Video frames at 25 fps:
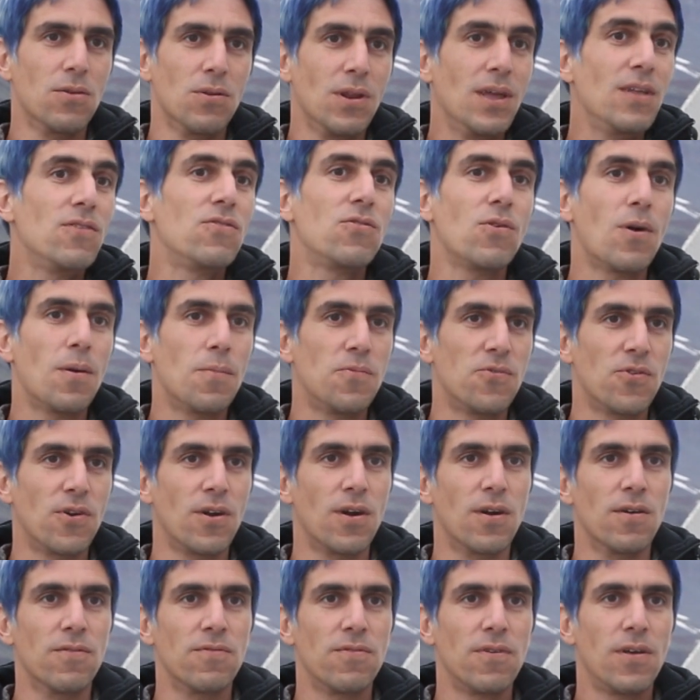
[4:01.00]
You need to
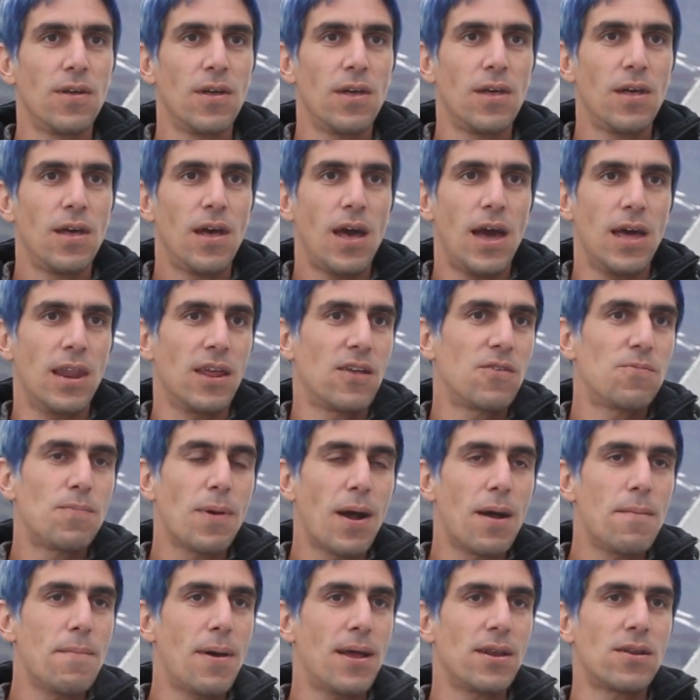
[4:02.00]
observe. And
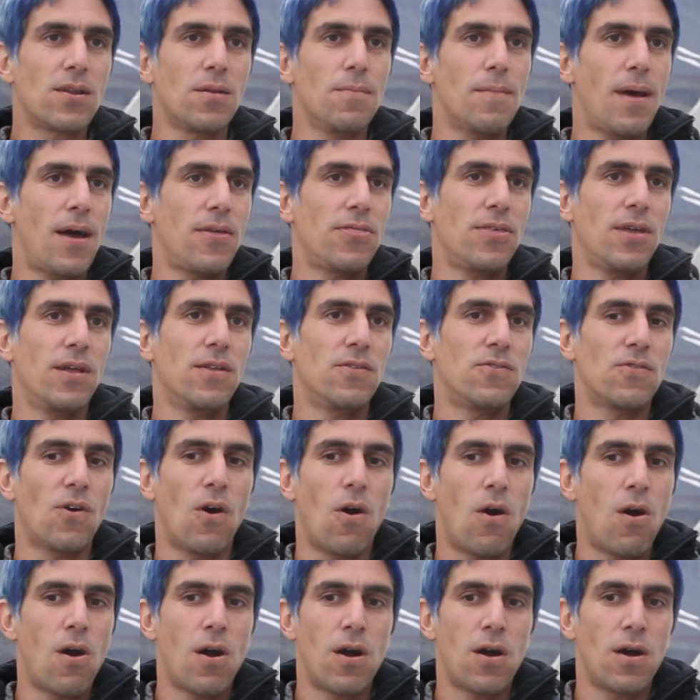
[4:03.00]
experimental methods
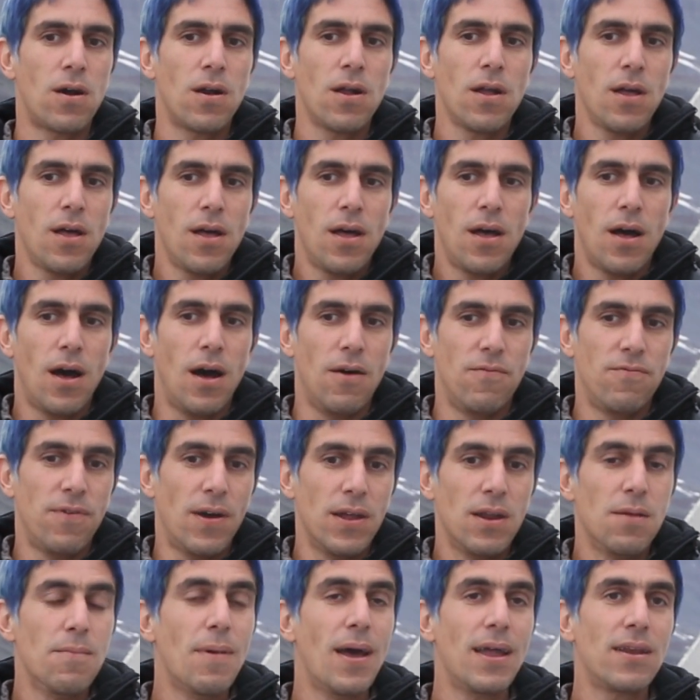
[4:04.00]
are
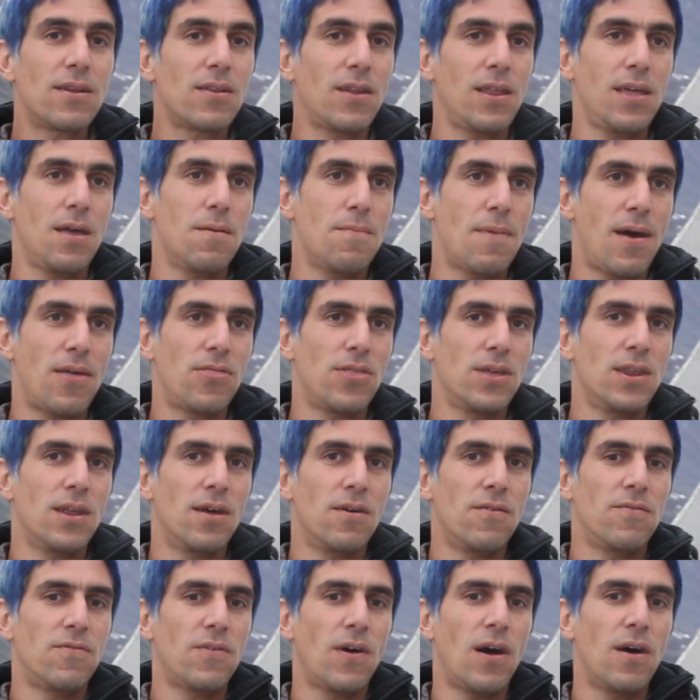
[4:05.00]
fundamentally a method
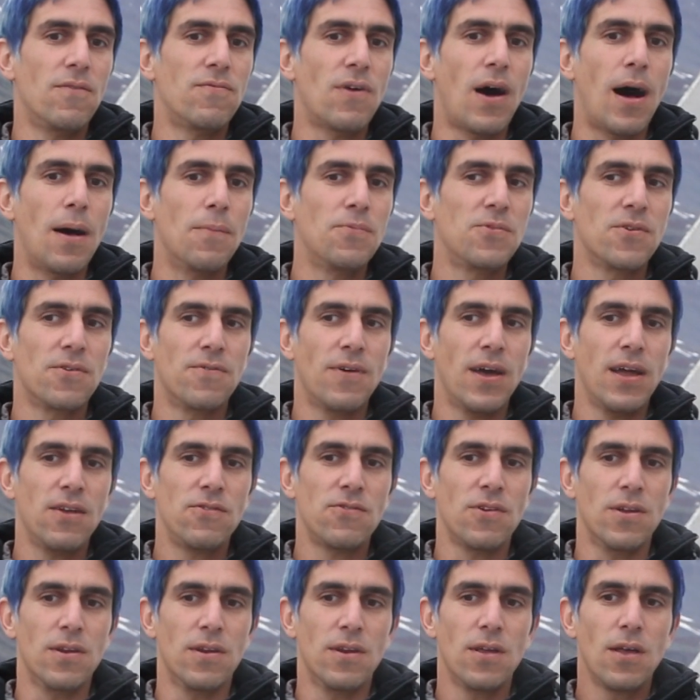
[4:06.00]
of
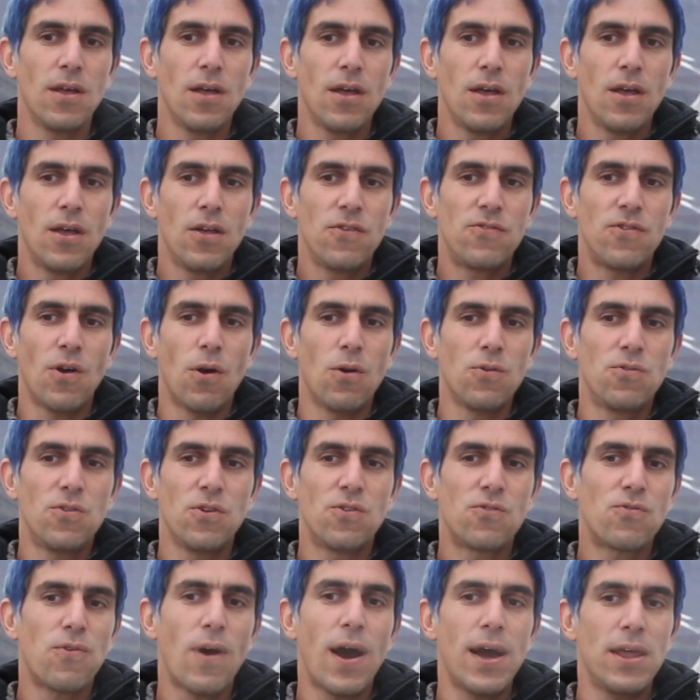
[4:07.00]
observation. So to
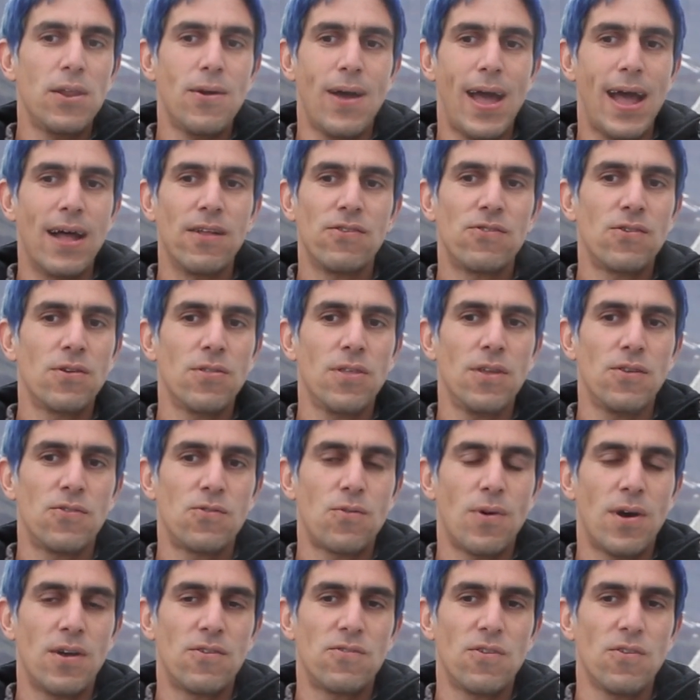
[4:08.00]
try to answer these
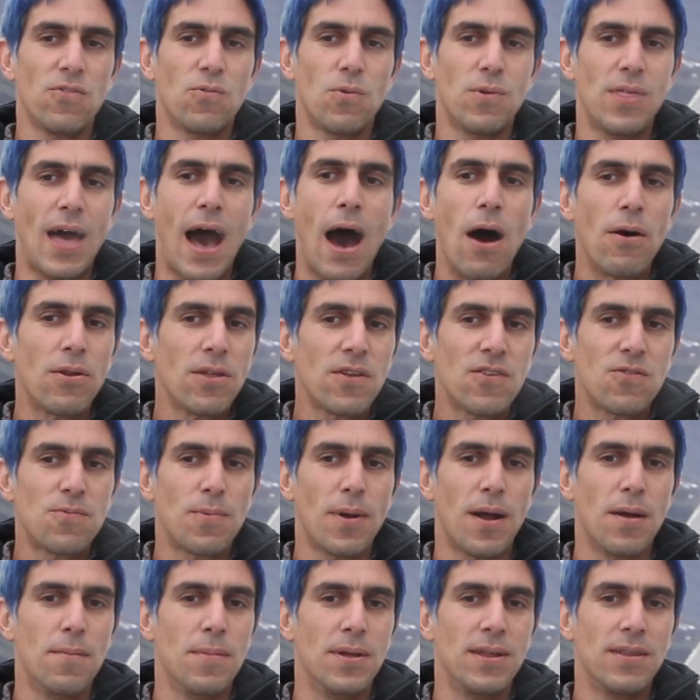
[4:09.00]
questions without
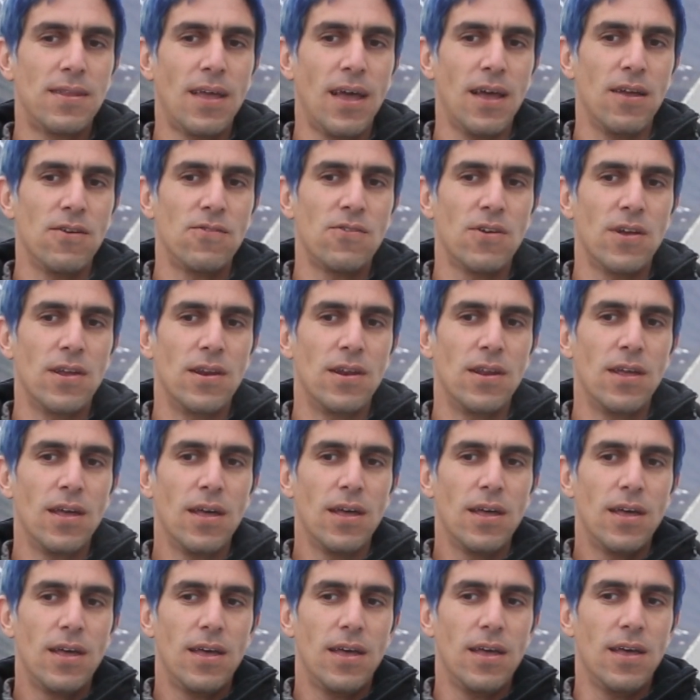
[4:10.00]
experimentation
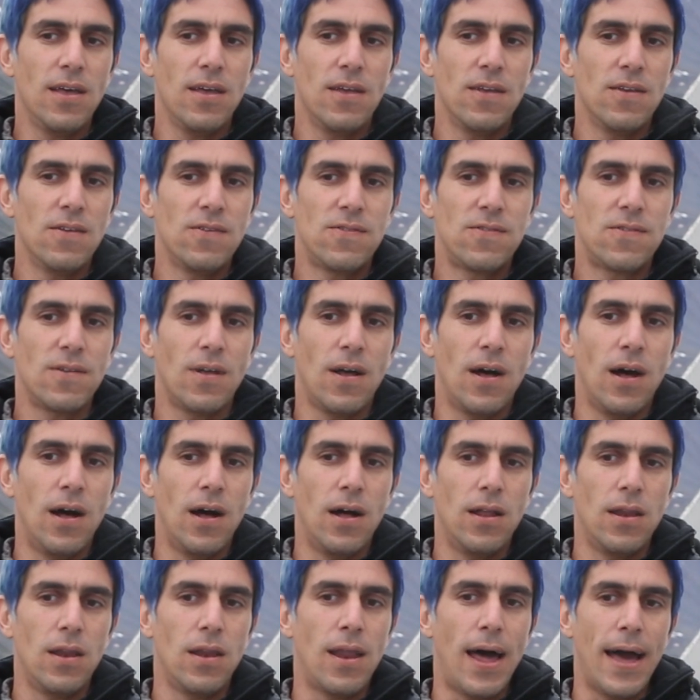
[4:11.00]
is
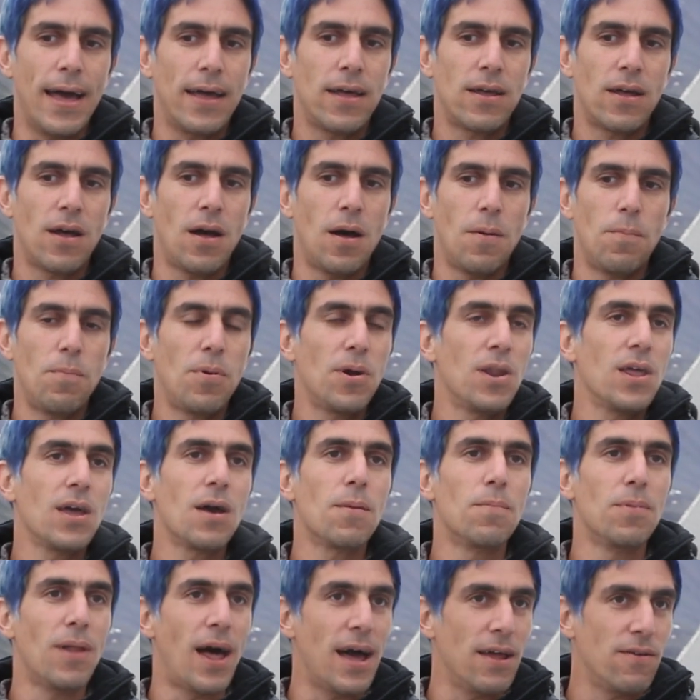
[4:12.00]
like putting
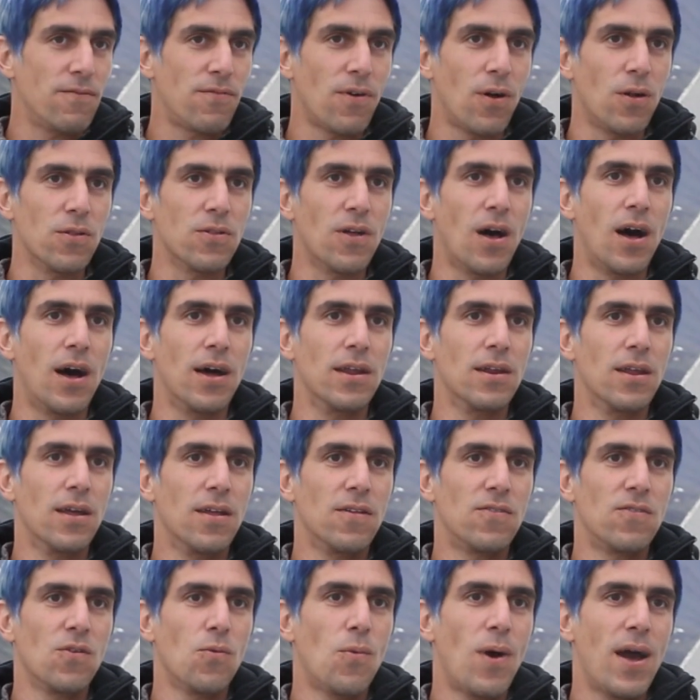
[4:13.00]
a blindfold on.
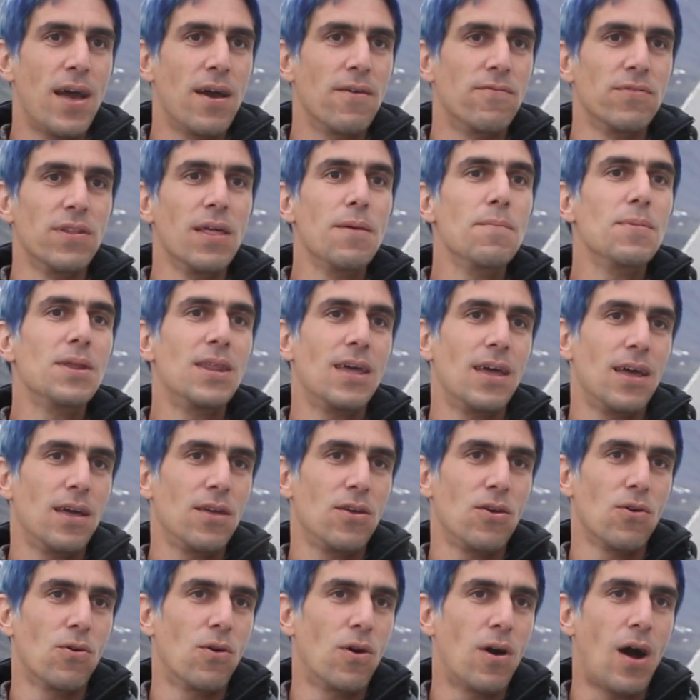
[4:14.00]
It's a way of limiting
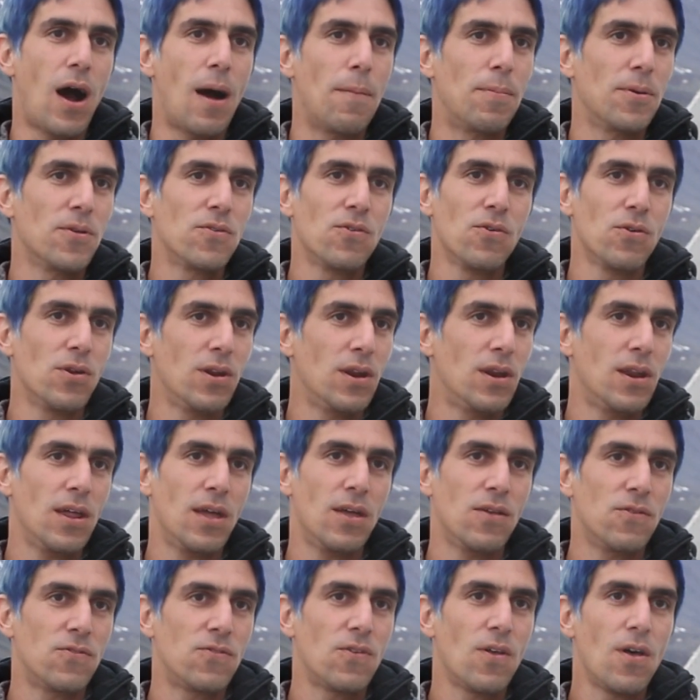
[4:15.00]
your
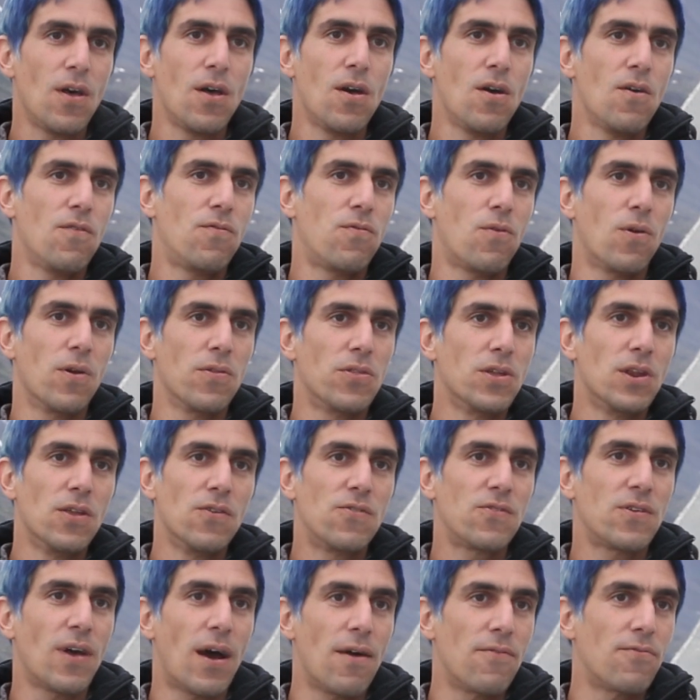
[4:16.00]
opportunities for the
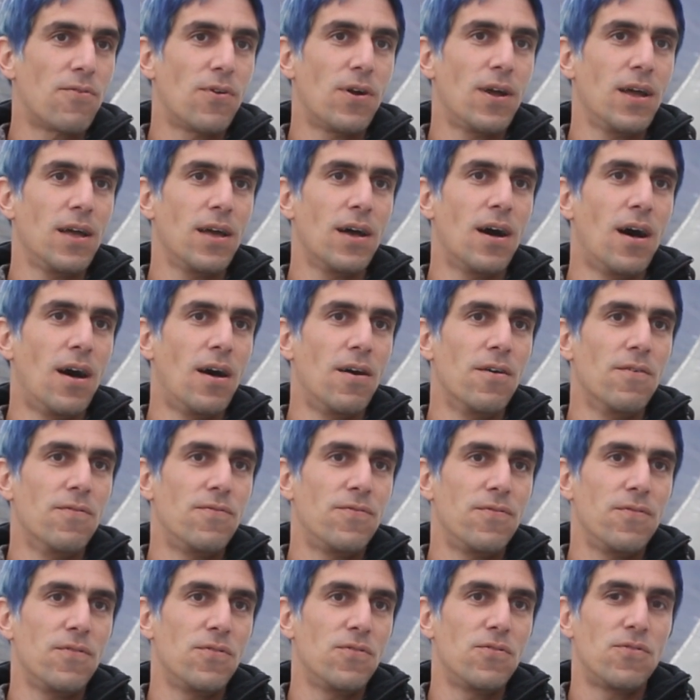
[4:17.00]
discovery of
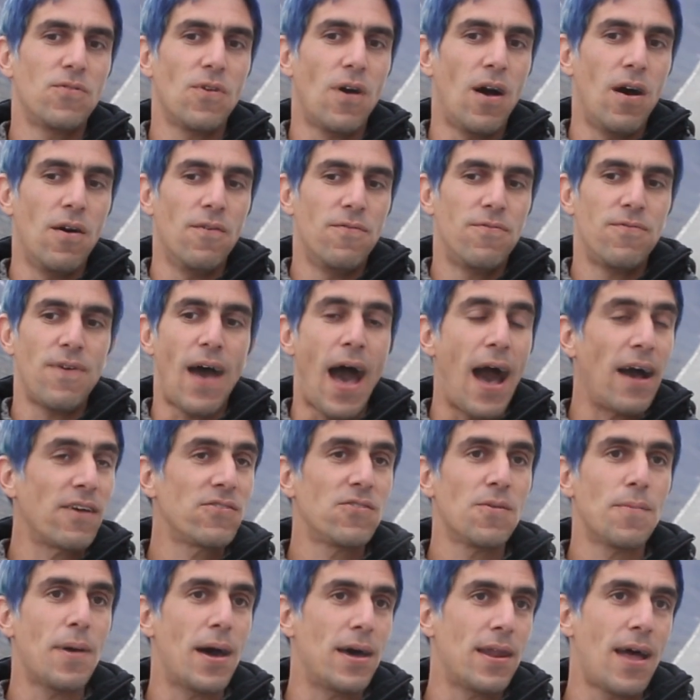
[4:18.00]

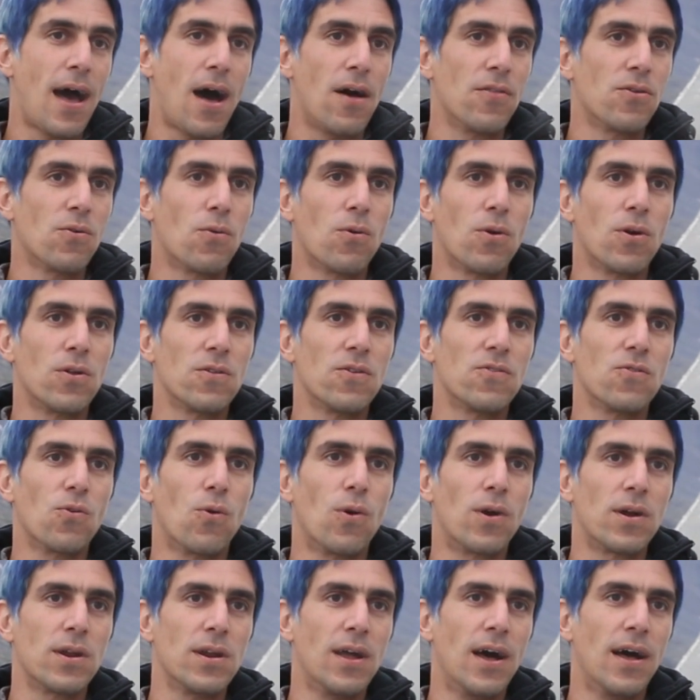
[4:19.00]
facts about how the world is
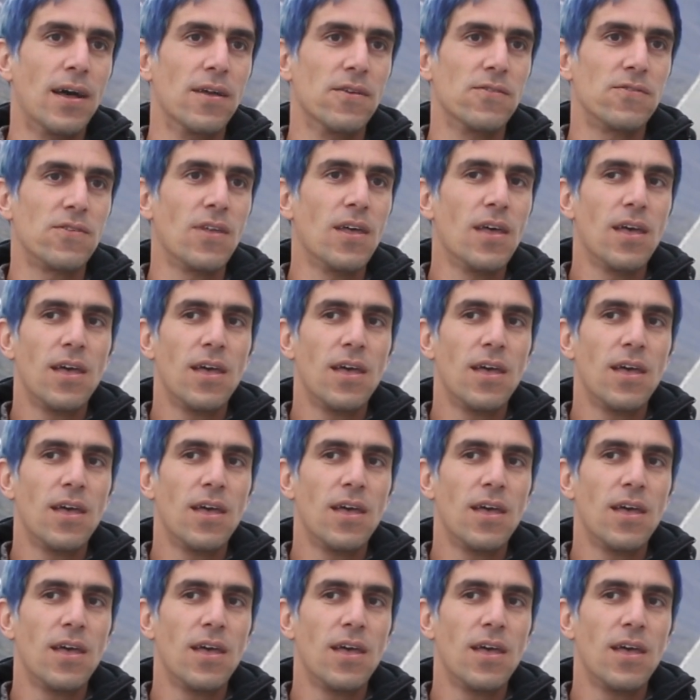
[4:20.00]
organized.